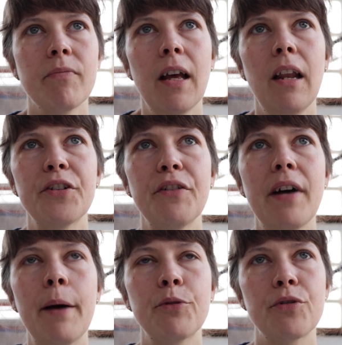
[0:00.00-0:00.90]
A lot of
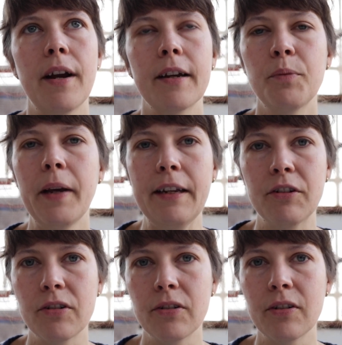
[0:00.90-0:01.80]
abstract
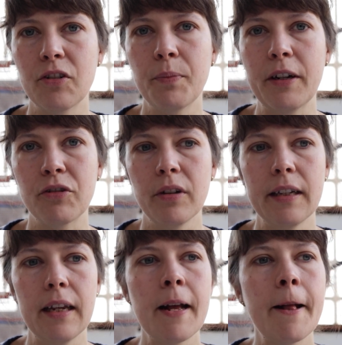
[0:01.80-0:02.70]
painters,
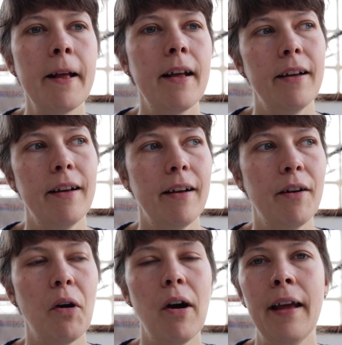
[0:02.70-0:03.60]
especially,
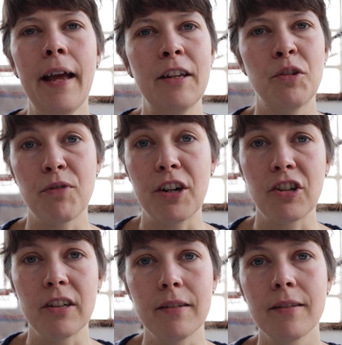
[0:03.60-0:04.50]
or
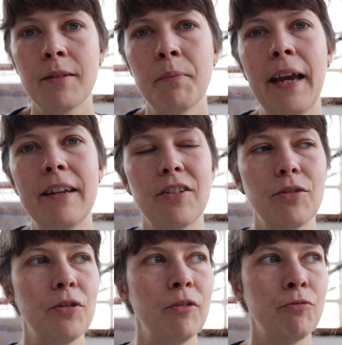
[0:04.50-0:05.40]
expressionist
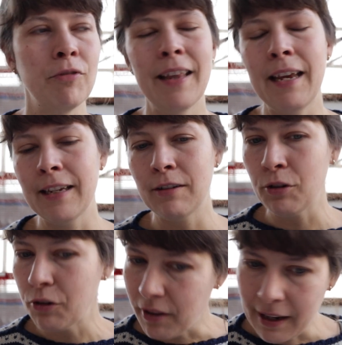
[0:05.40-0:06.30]
painters,
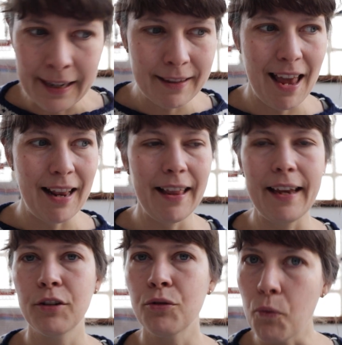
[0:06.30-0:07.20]
they
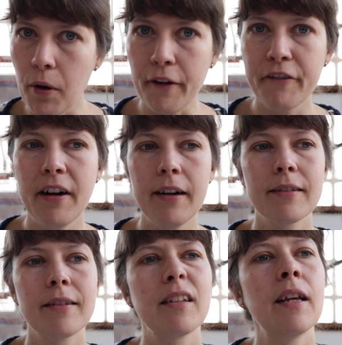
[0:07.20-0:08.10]
like to work
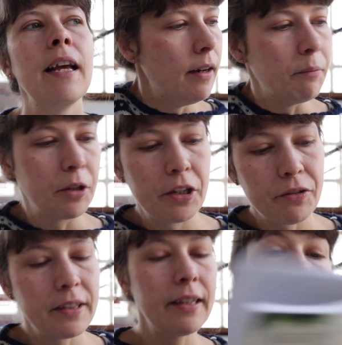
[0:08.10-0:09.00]
fast. I'm
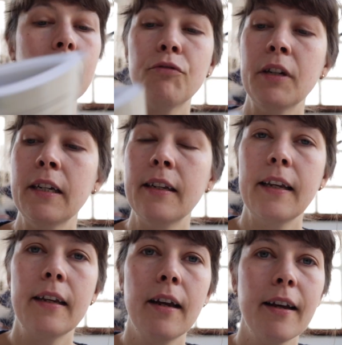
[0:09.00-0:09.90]
currently
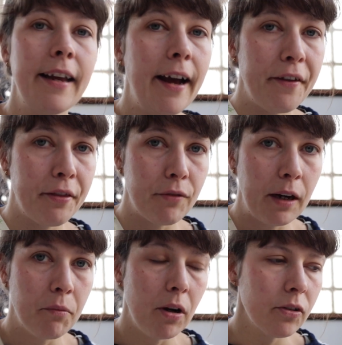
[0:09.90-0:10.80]
reading
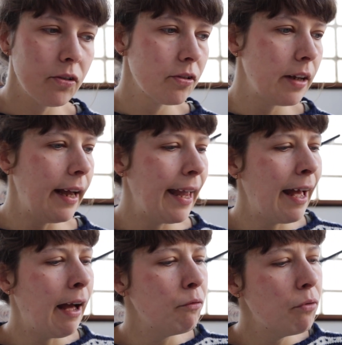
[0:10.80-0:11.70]
Gathering Moss.
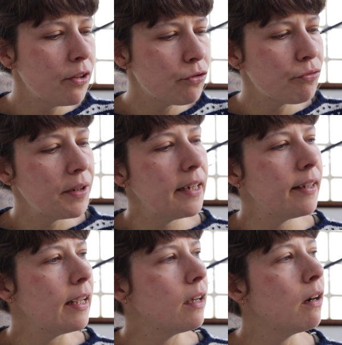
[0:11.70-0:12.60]
I was
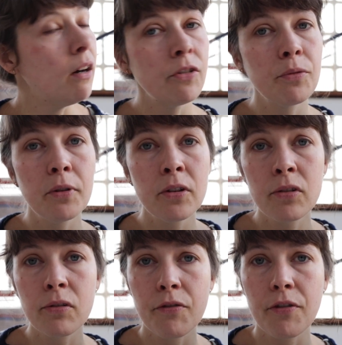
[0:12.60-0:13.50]
reading
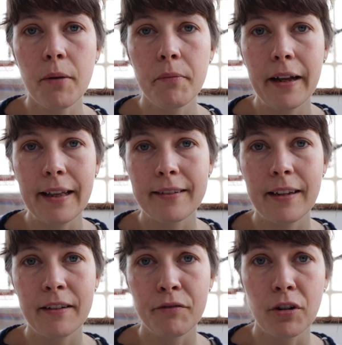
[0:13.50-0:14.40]
Cosmos from
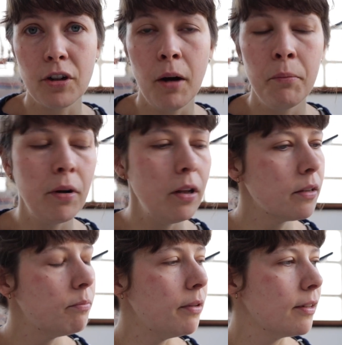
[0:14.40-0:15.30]
Alexander von
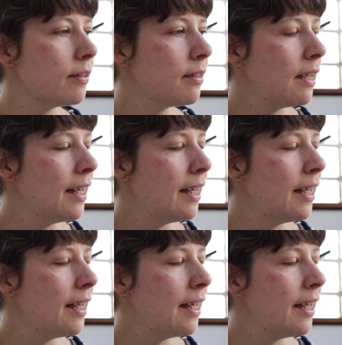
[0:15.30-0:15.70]
Humboldt, but